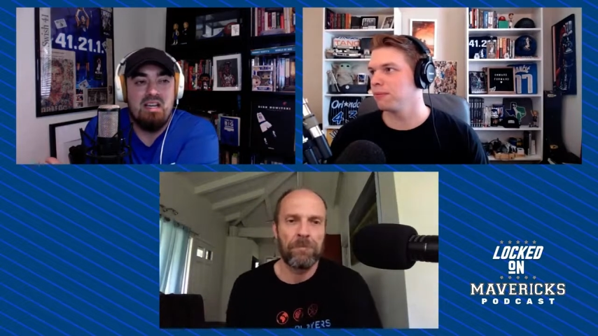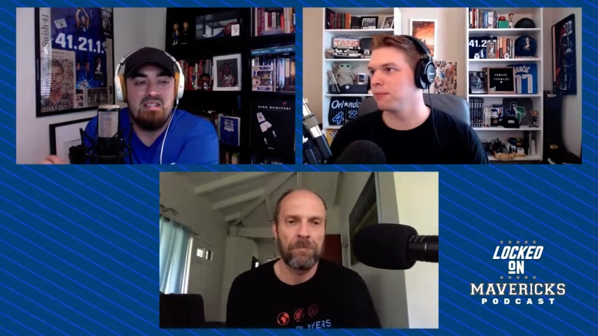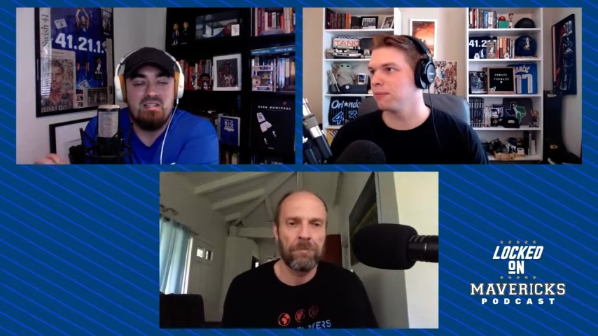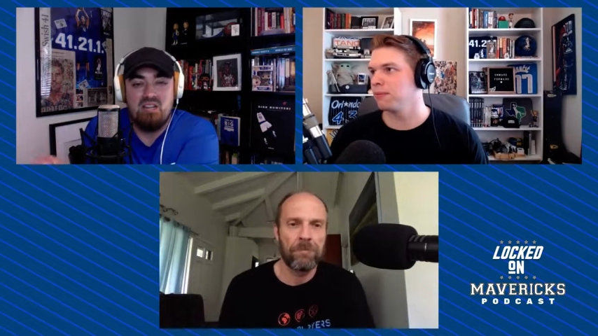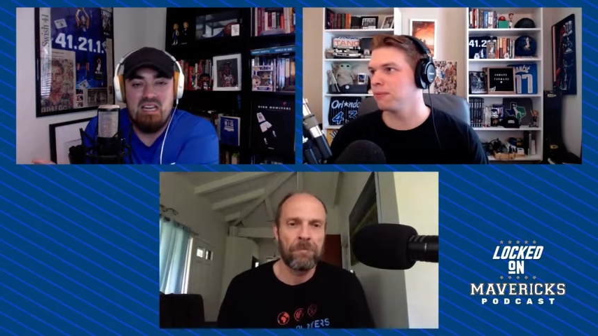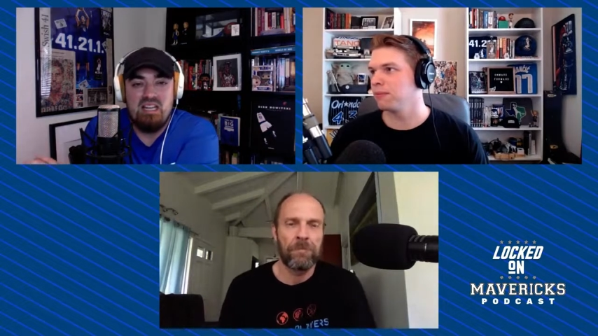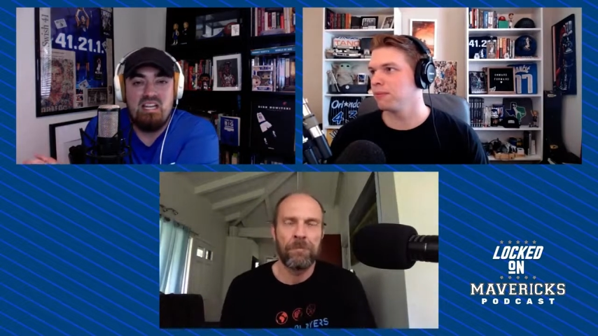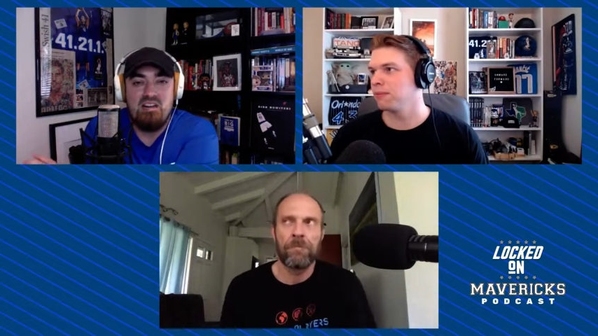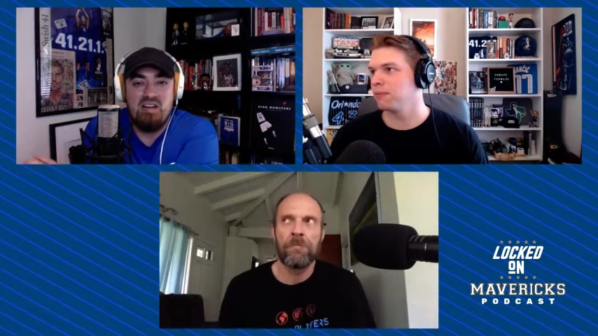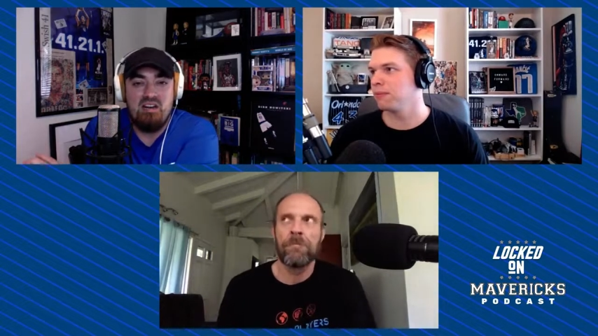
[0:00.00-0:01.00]
Speaker 1: Is there
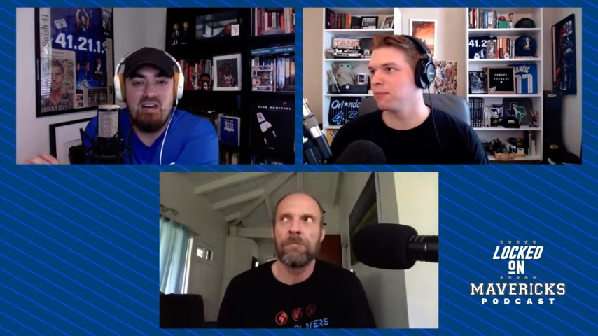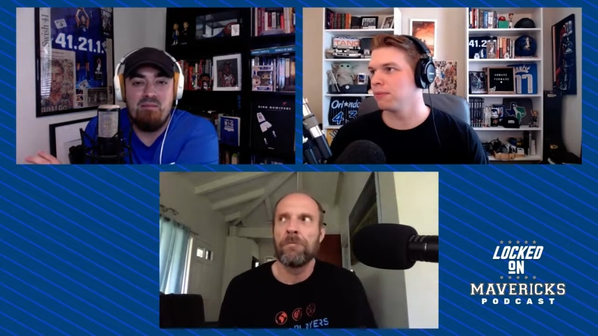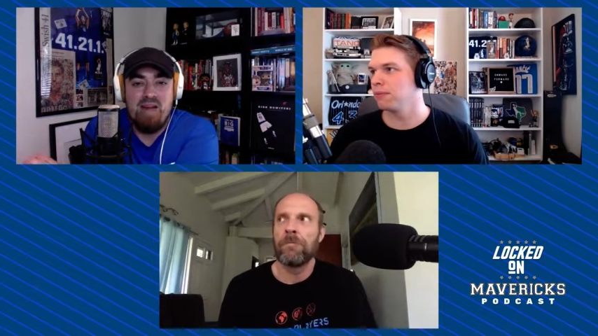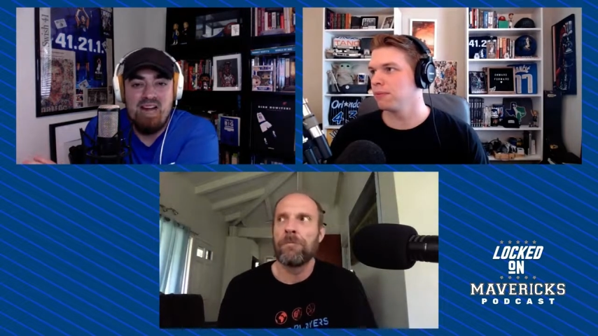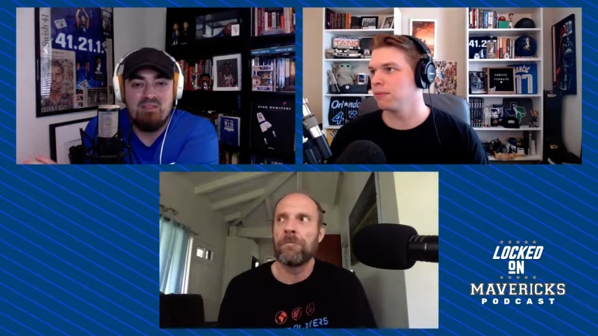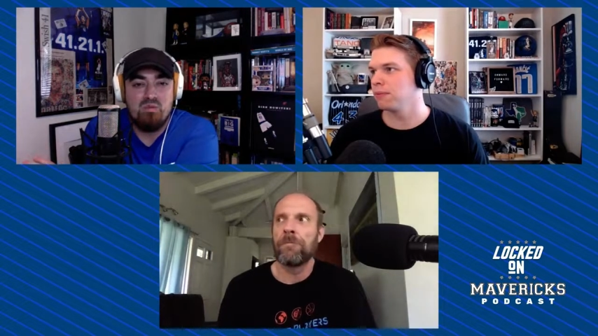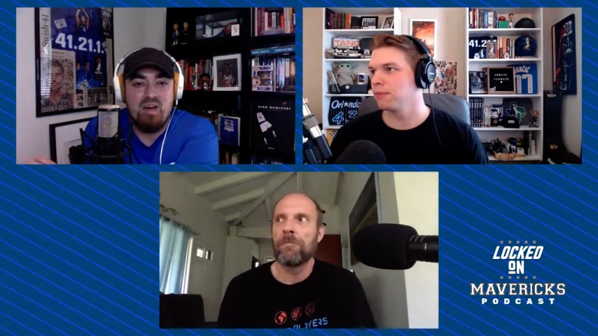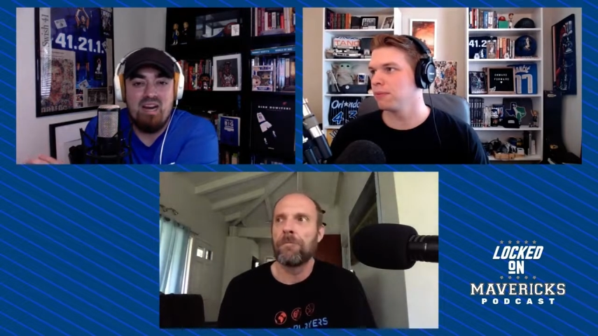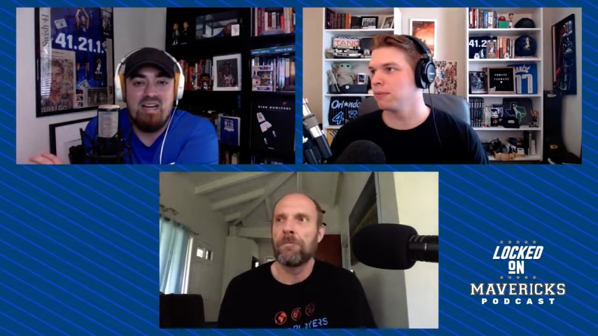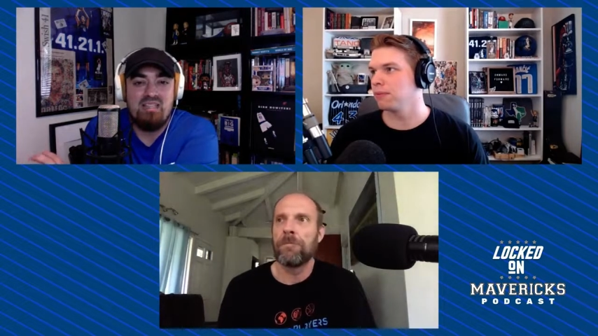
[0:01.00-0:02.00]
anything you're hearing Mavs
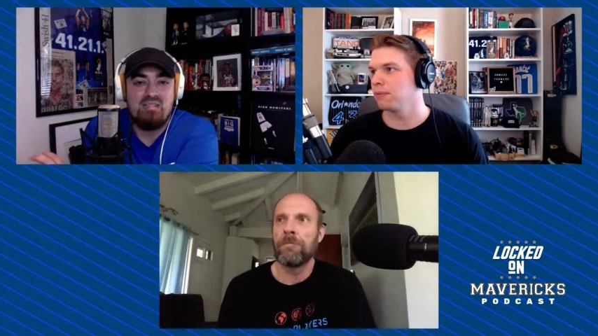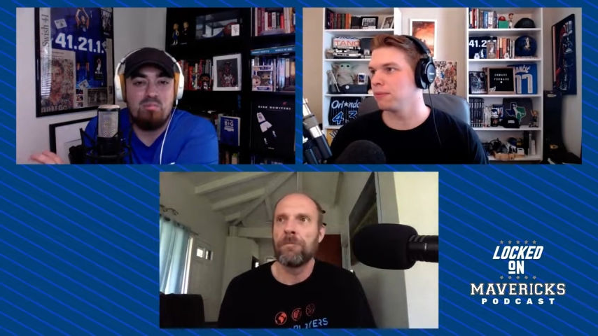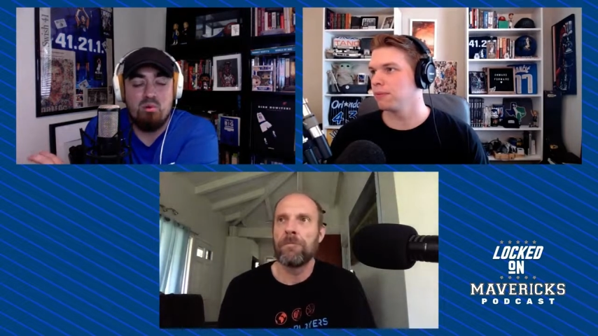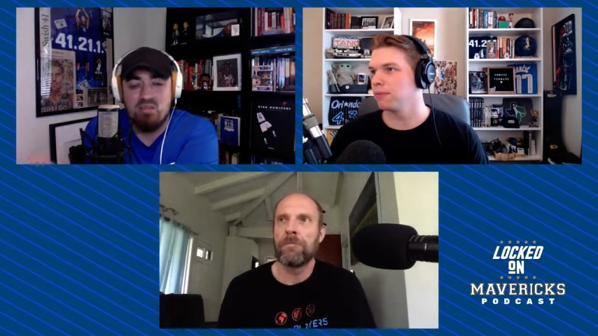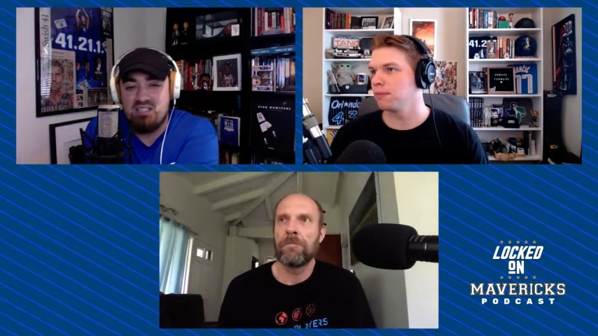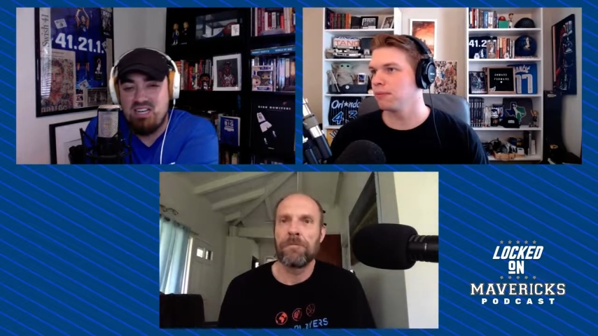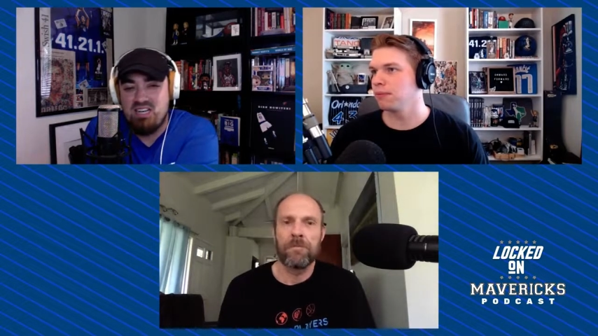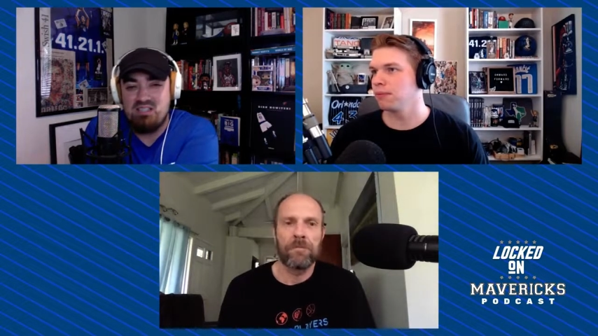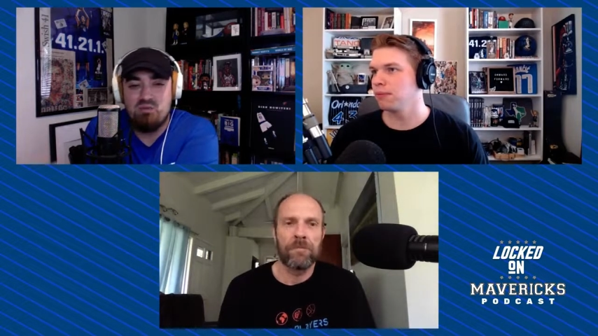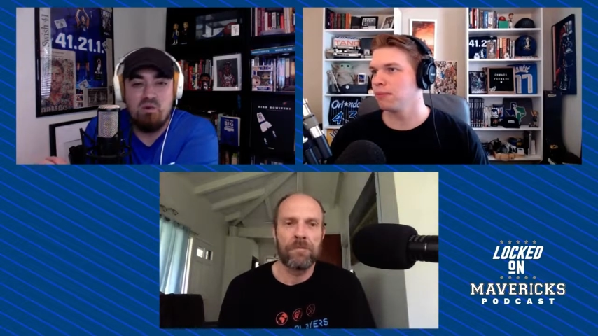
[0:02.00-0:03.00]
wise,
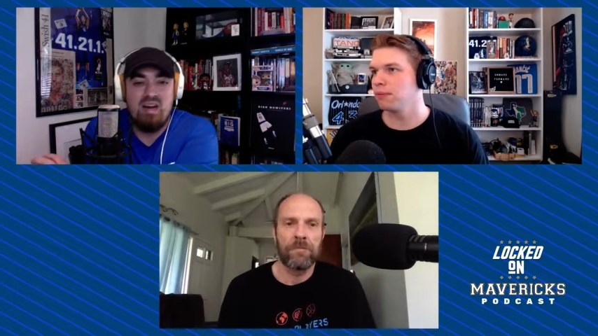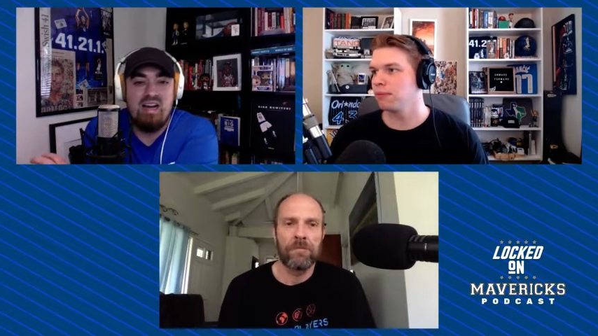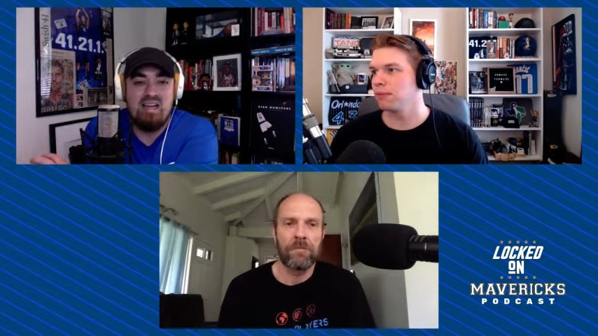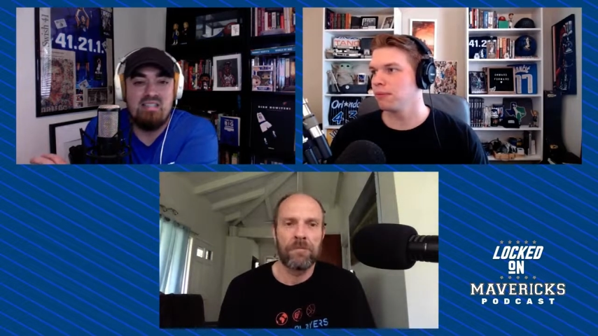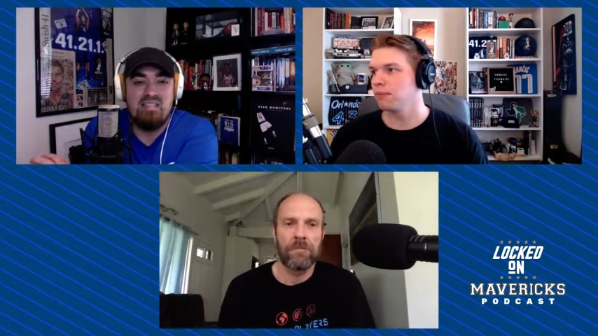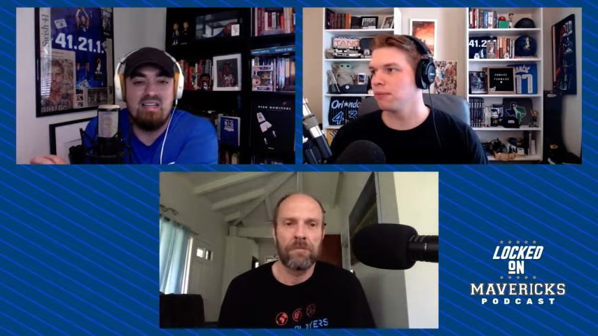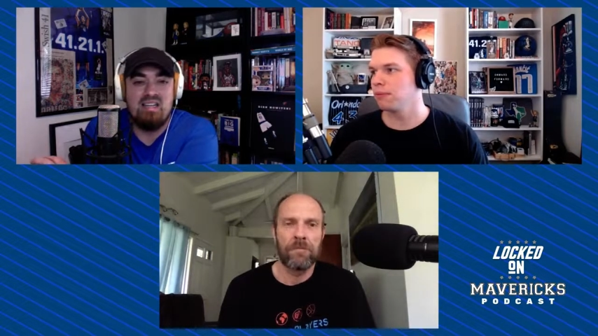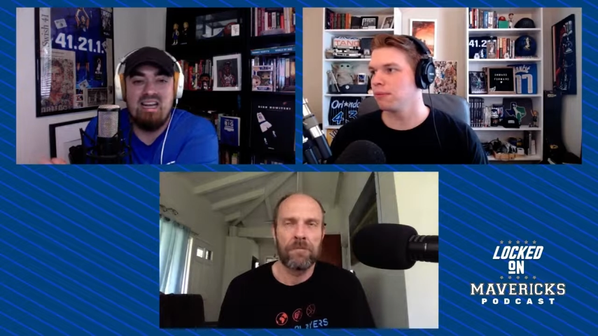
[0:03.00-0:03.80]
Porzingis wise,